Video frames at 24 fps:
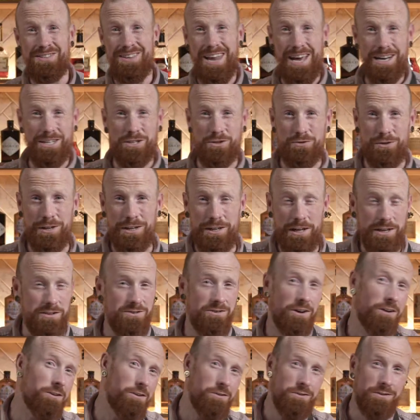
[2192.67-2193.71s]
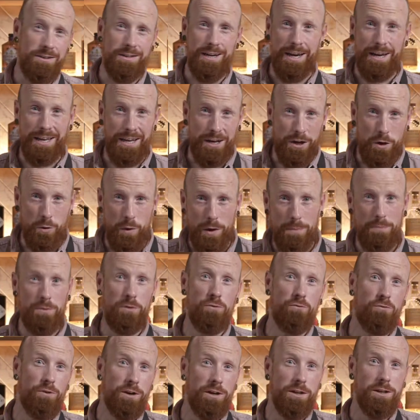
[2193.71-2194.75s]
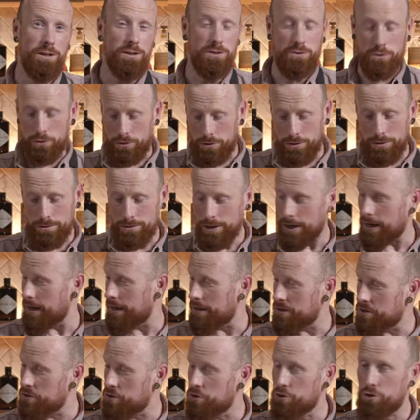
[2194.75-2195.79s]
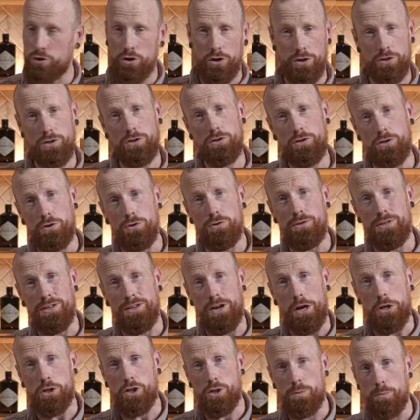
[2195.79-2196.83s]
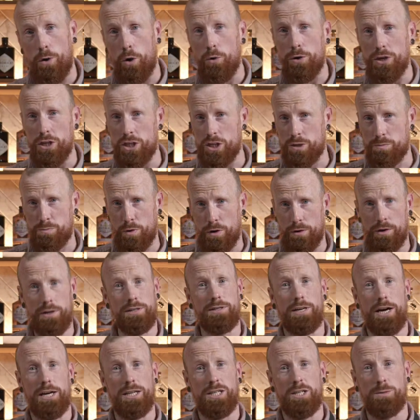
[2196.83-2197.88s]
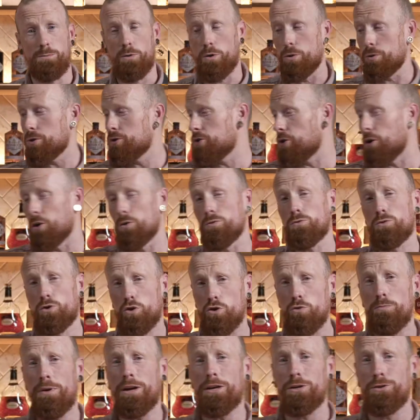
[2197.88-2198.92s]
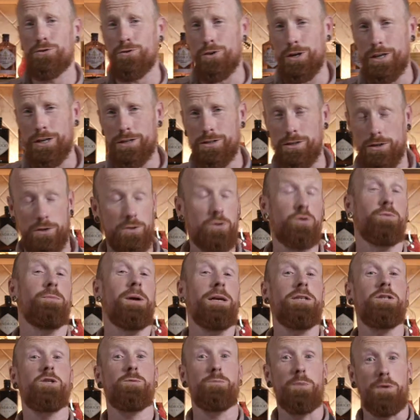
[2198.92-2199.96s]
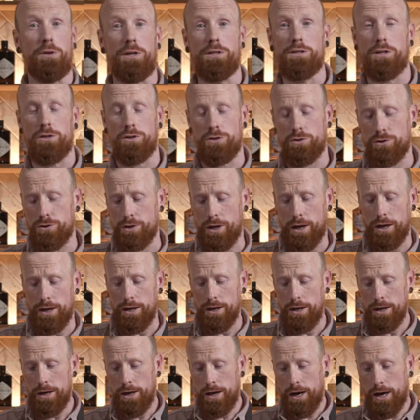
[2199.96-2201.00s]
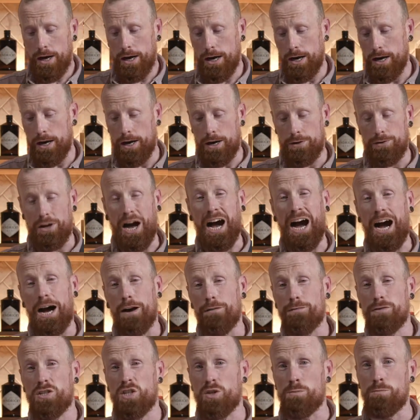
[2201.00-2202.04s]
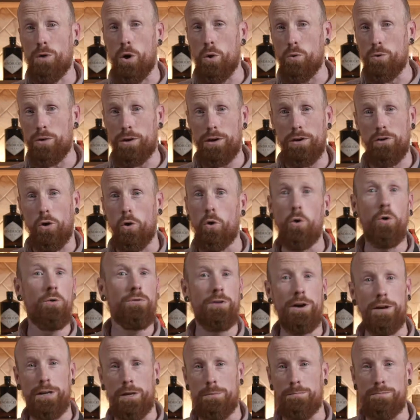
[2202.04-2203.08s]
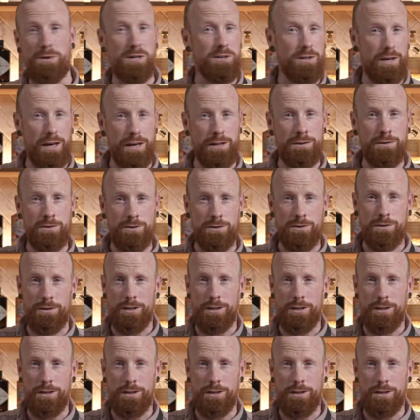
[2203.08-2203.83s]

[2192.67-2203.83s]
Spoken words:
next drink is not using any equipment really at all. It's just using a smoky spirit to add smoke. So two main spirits, I should say, that have smoke already built into the